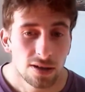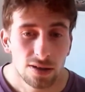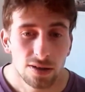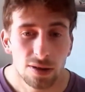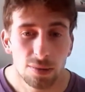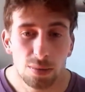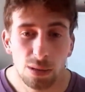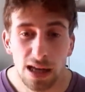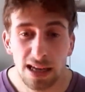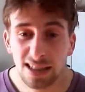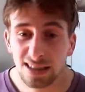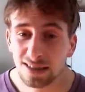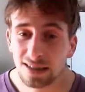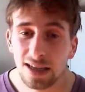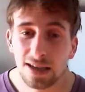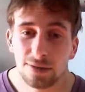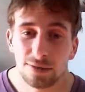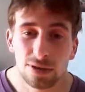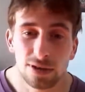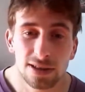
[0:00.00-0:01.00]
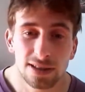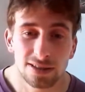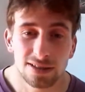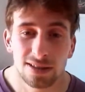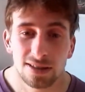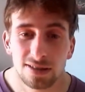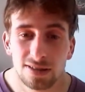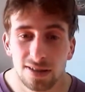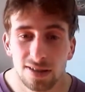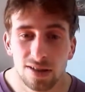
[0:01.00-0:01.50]
The black slavery
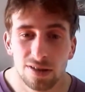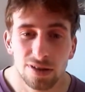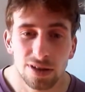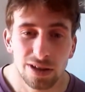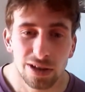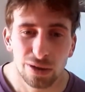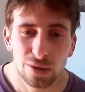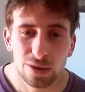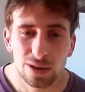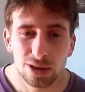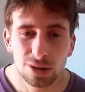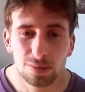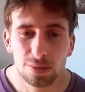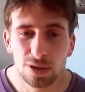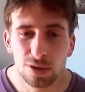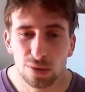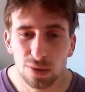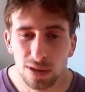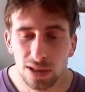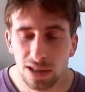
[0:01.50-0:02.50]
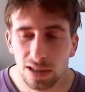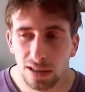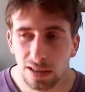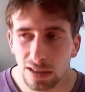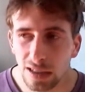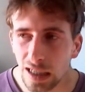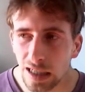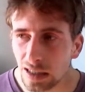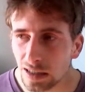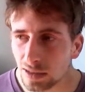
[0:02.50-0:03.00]
existed in the US
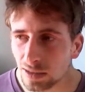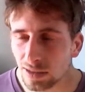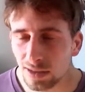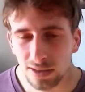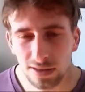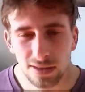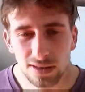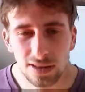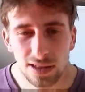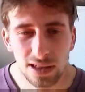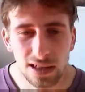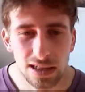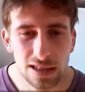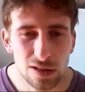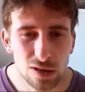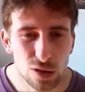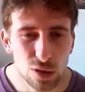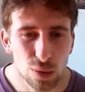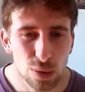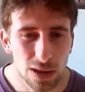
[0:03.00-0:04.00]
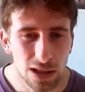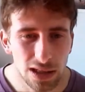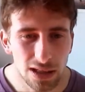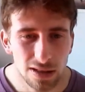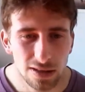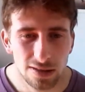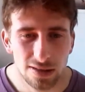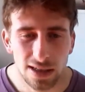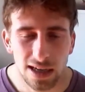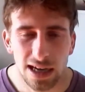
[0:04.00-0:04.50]
between
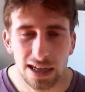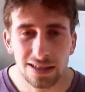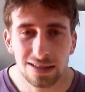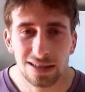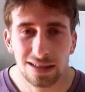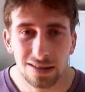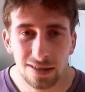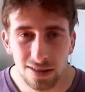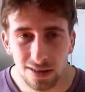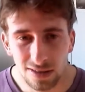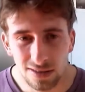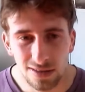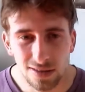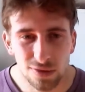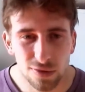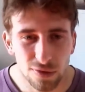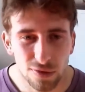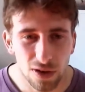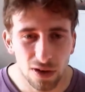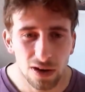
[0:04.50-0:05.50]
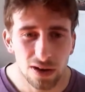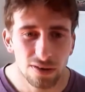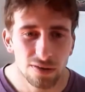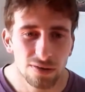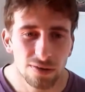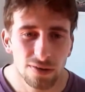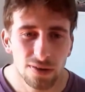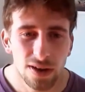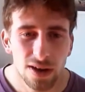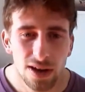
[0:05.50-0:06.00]
1620 to 1865,
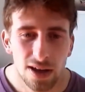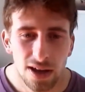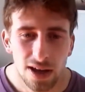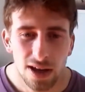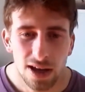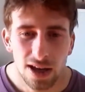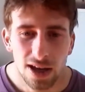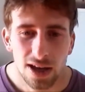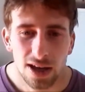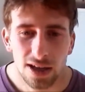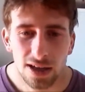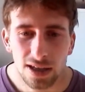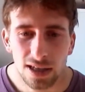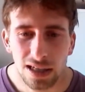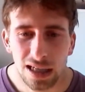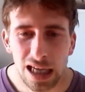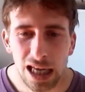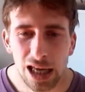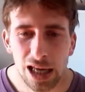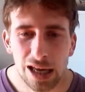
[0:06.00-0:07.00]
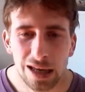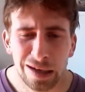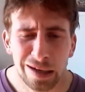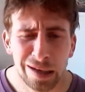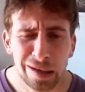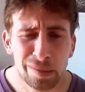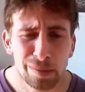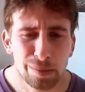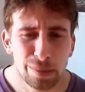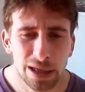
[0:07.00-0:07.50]
and
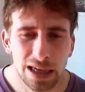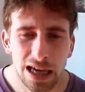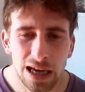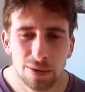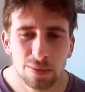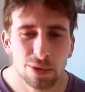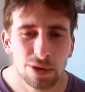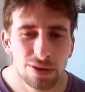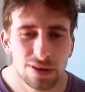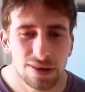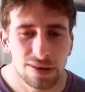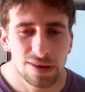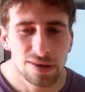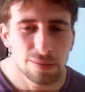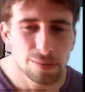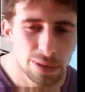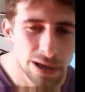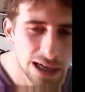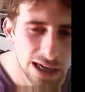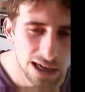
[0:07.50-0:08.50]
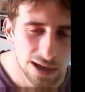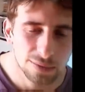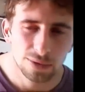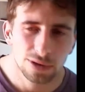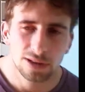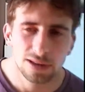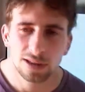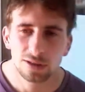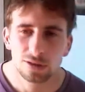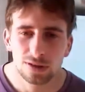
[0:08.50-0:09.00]
it began with
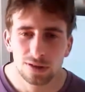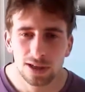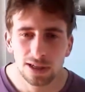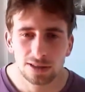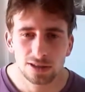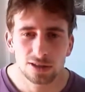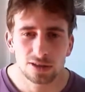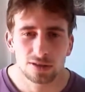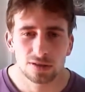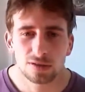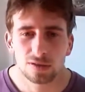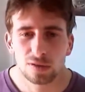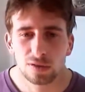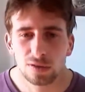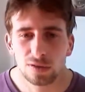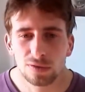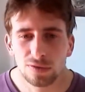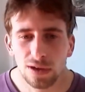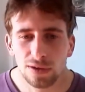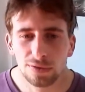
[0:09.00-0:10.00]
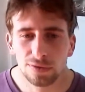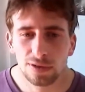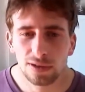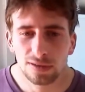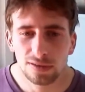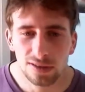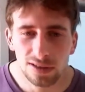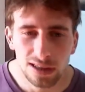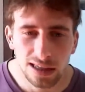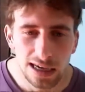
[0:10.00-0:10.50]
the introduction of
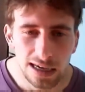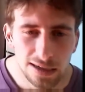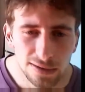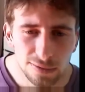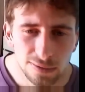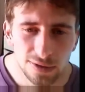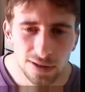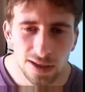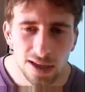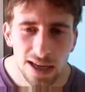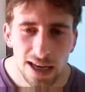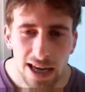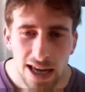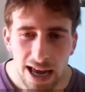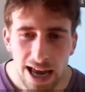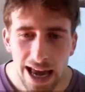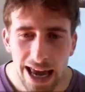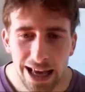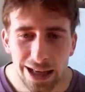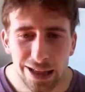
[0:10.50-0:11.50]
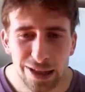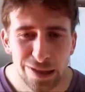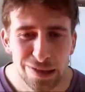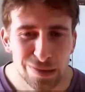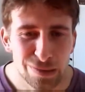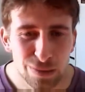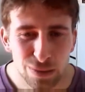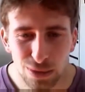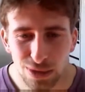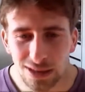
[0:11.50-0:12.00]
African slaves, and it
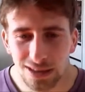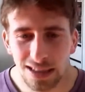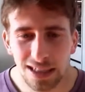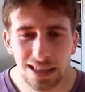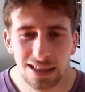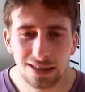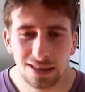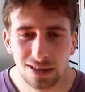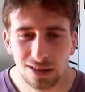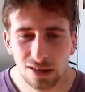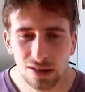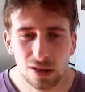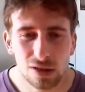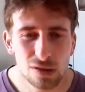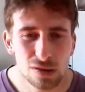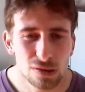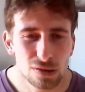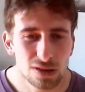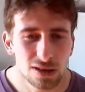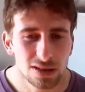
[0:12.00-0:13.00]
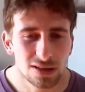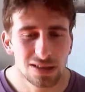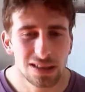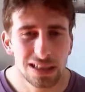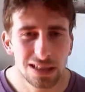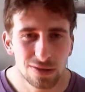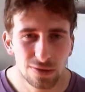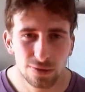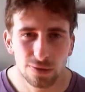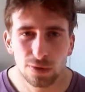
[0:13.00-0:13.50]
was seen as so
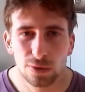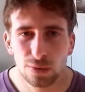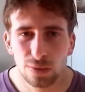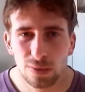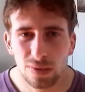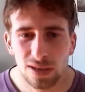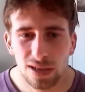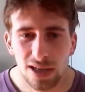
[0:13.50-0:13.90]
successful